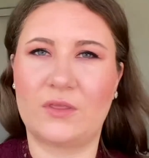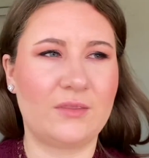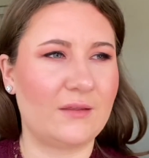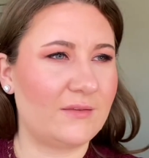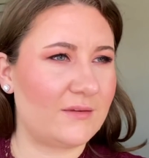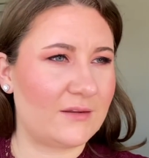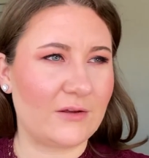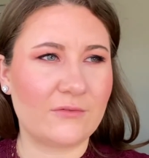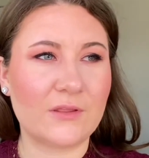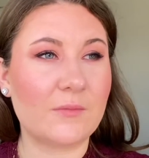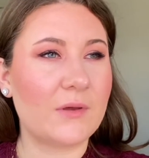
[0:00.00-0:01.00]
That's
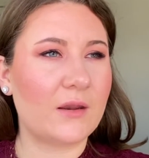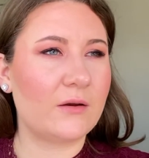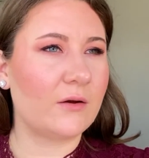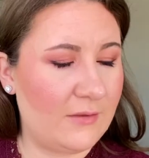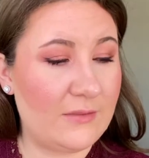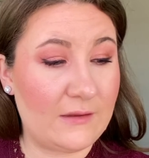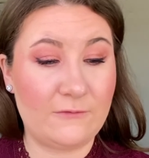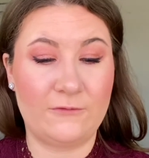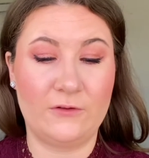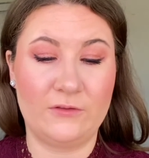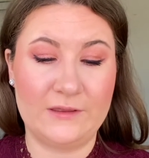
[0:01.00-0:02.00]
definitely better. Then
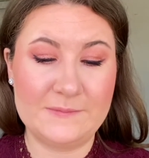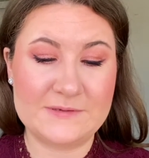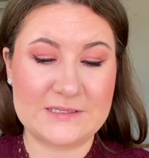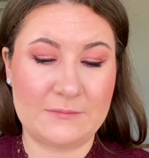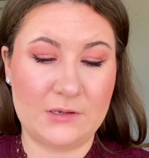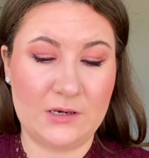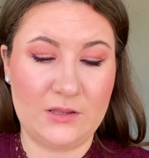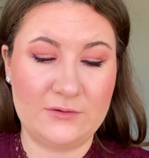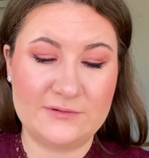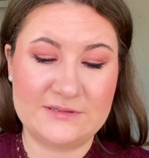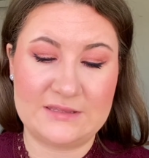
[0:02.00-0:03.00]
for lips, I'm gonna
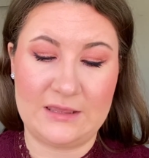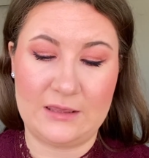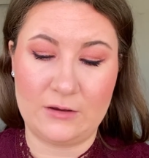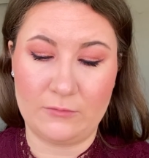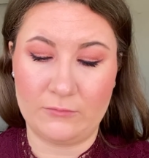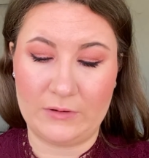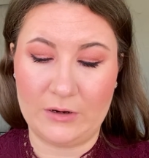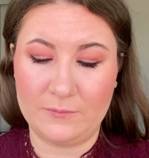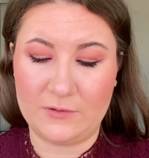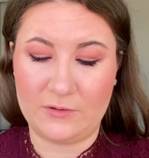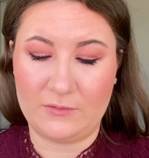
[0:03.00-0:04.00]
use the Rare
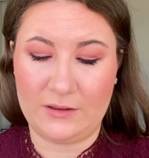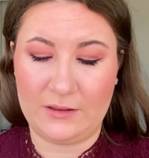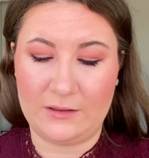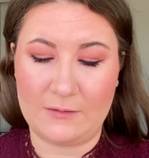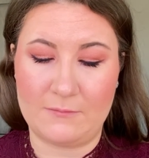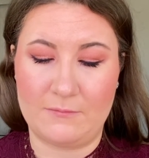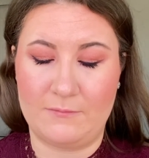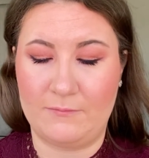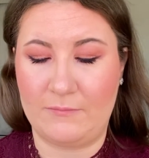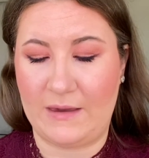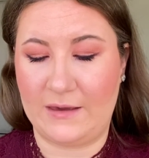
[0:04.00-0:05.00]
Beauty
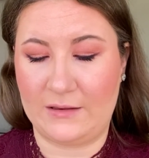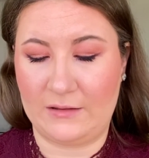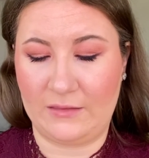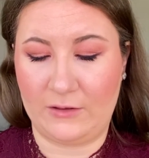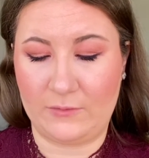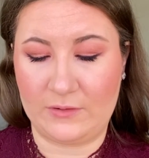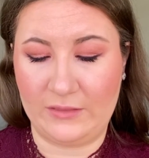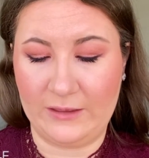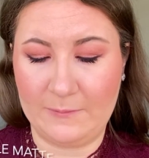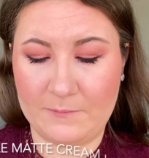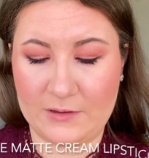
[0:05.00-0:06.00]
Matte Liquid
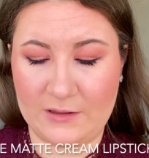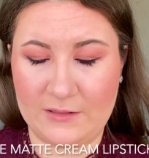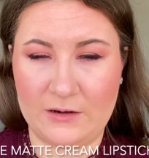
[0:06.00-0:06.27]
Lip in